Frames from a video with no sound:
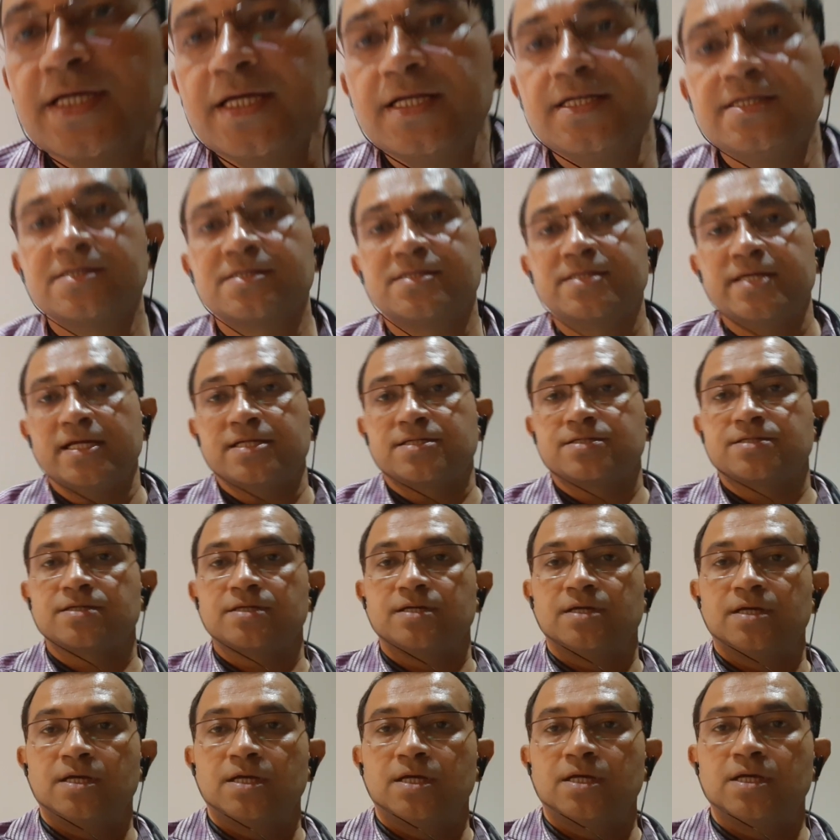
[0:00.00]
in set,
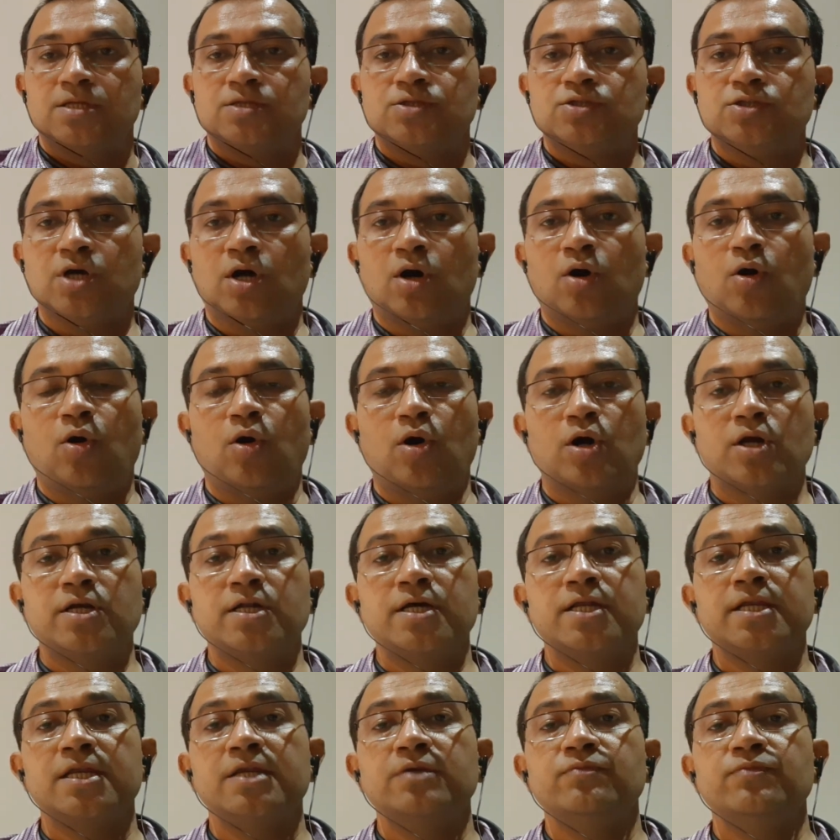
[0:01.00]
the
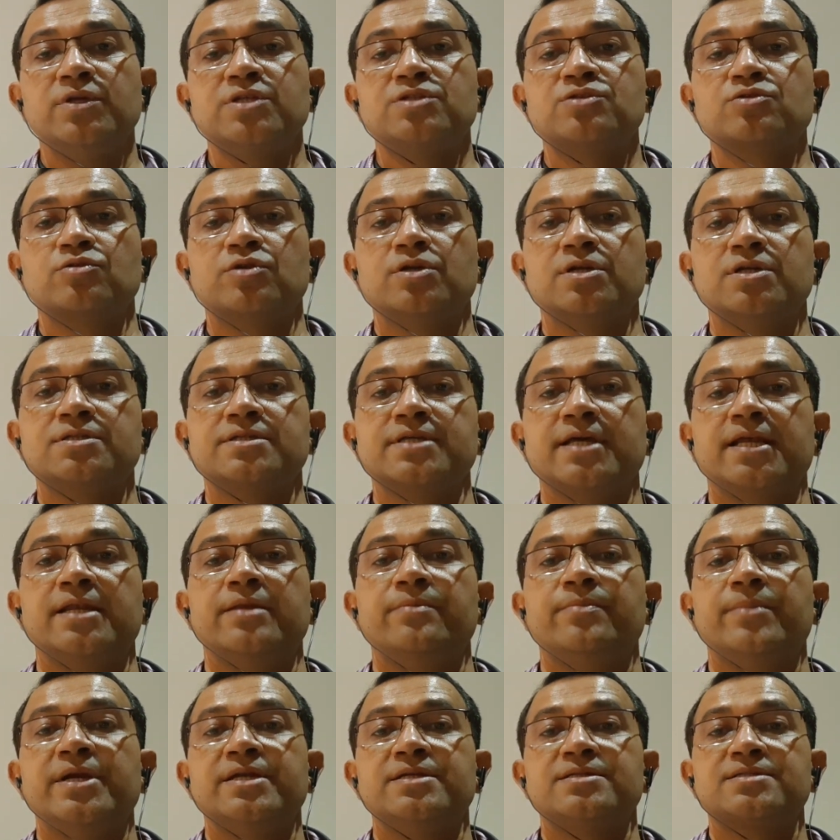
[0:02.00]
order in which students
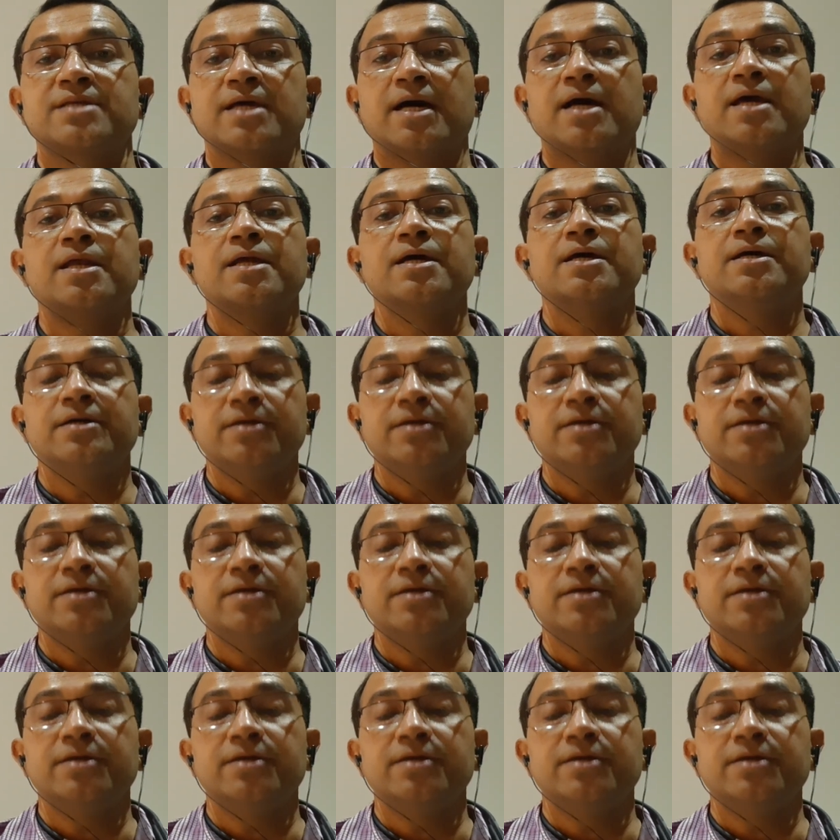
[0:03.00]
elements are